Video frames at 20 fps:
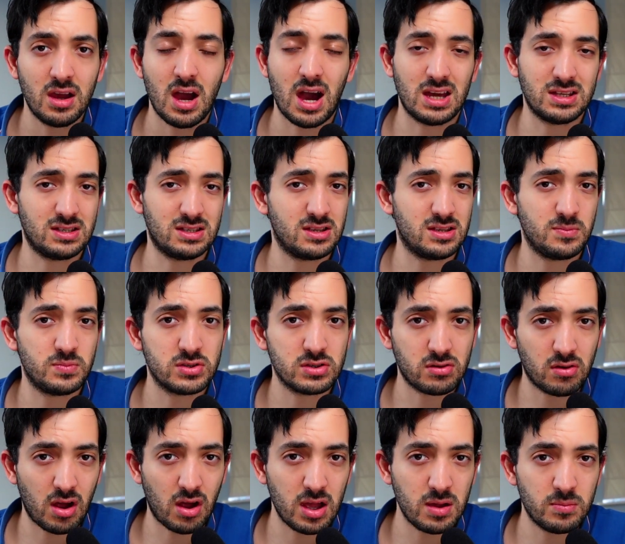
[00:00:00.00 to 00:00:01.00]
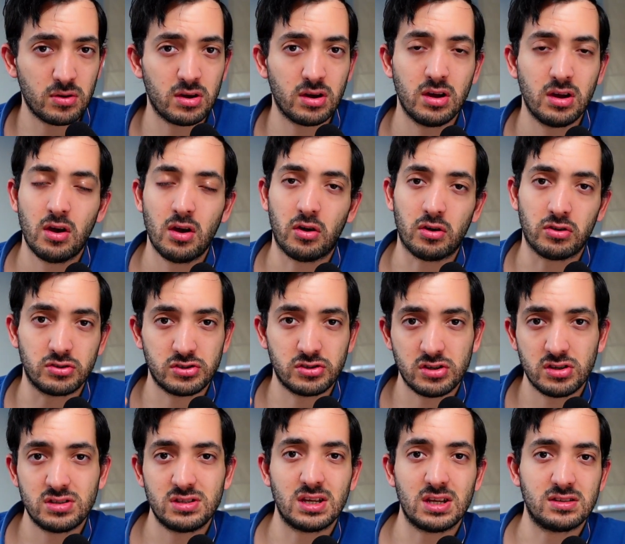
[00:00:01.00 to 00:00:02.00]
as a subscriber or
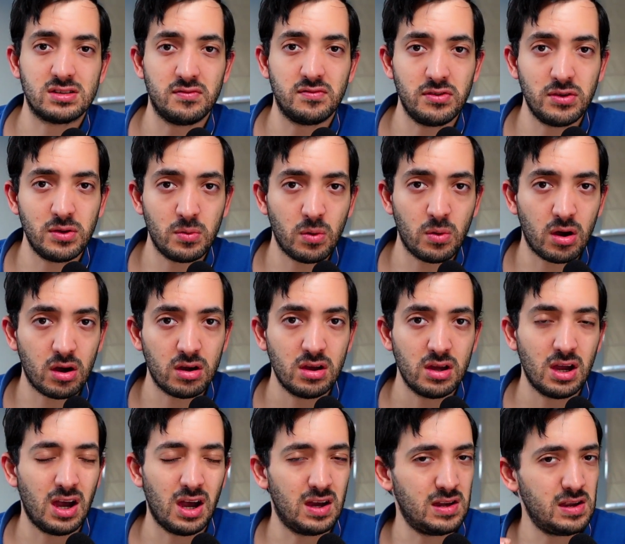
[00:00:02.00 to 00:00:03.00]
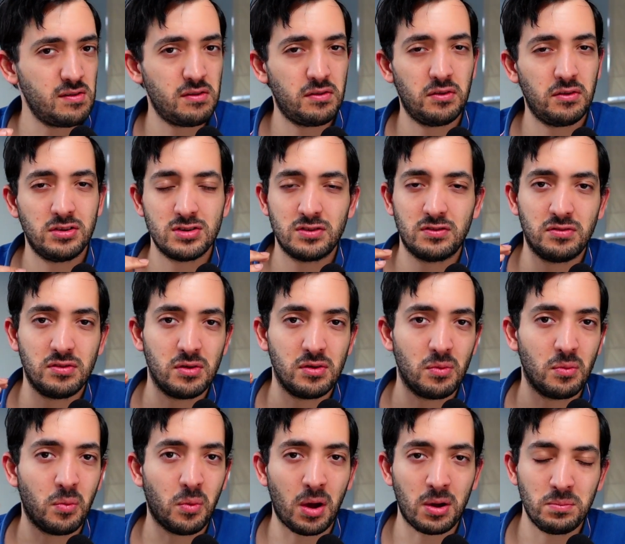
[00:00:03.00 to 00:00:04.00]
just as a viewer. And even if you just view
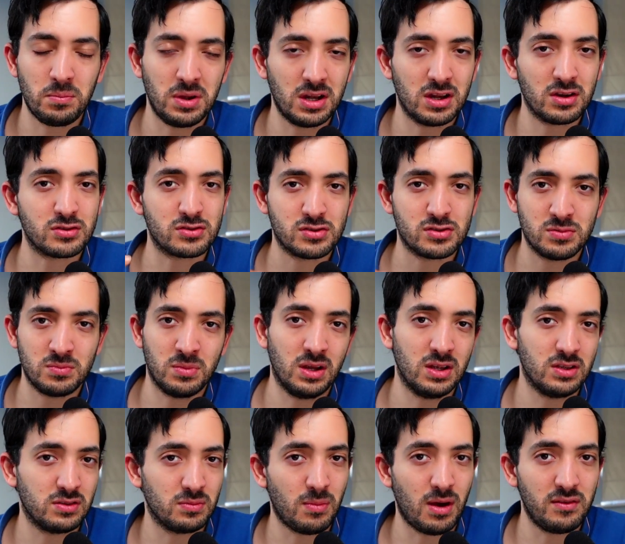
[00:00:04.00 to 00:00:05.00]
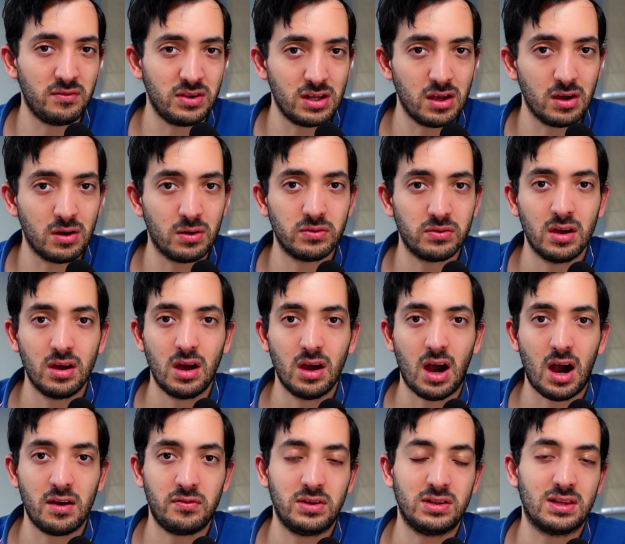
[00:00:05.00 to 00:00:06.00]
1 minute or 2 minutes of my videos,
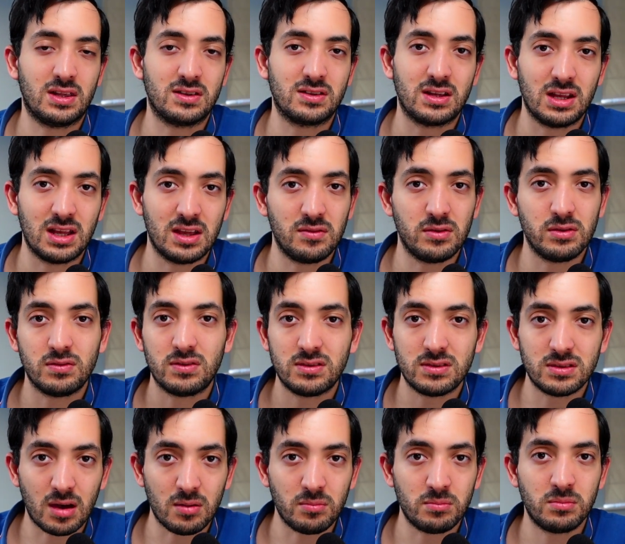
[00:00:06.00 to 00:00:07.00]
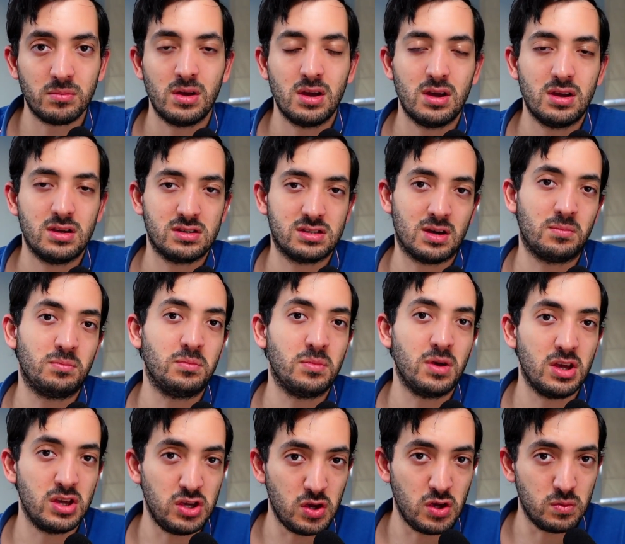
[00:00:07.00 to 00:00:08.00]
I think that's going to give you some
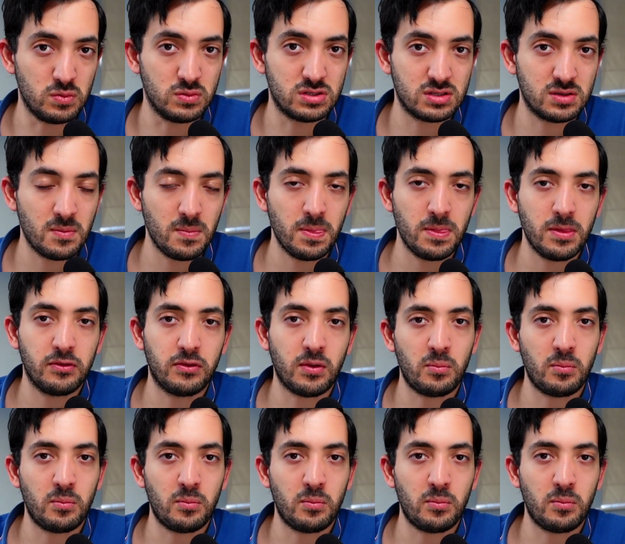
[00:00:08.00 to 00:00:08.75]
use. So